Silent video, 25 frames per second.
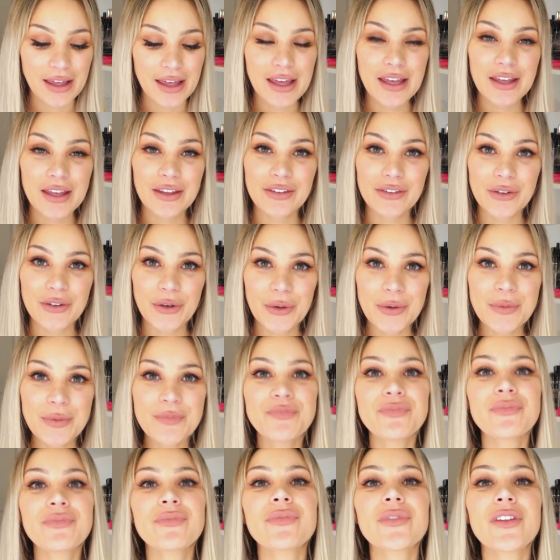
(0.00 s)
So,
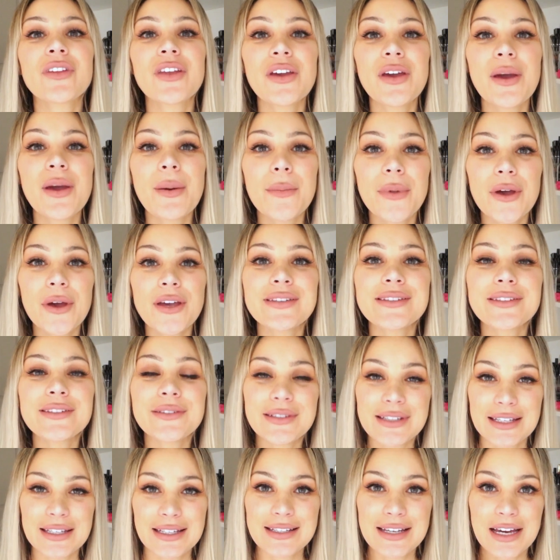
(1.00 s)
personal
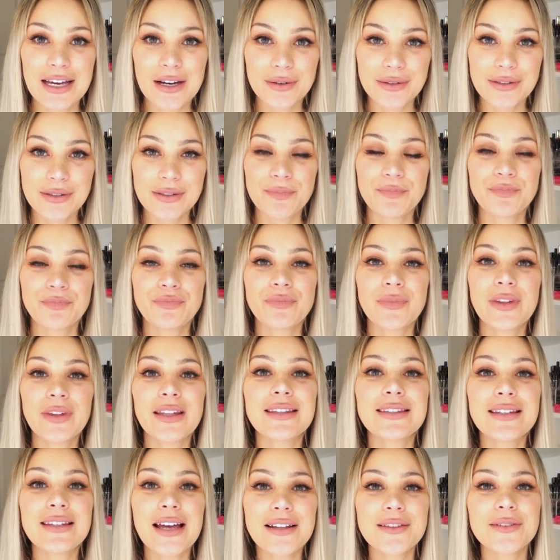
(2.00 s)
details,
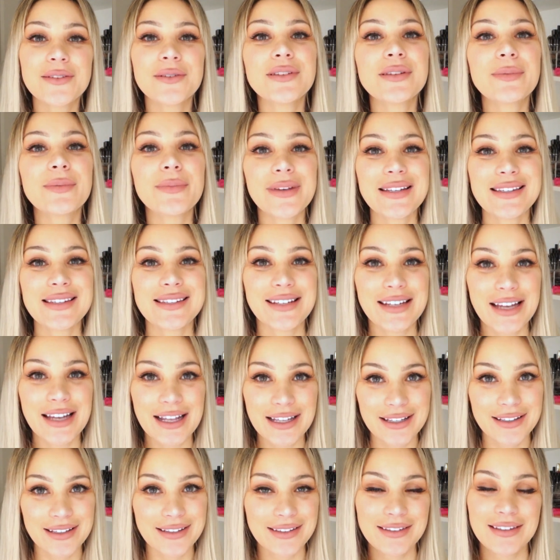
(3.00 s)
datos
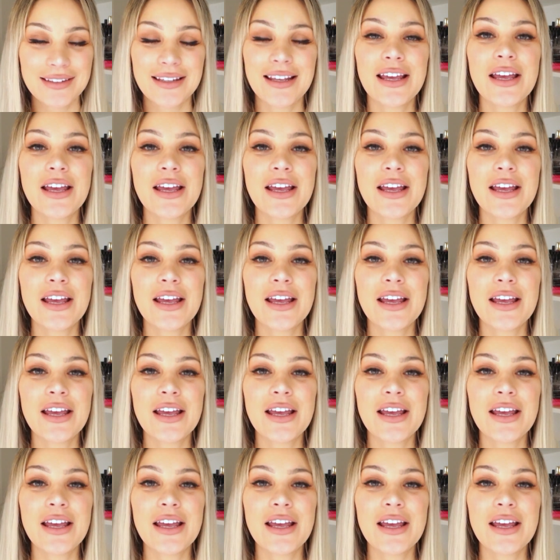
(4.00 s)
personales.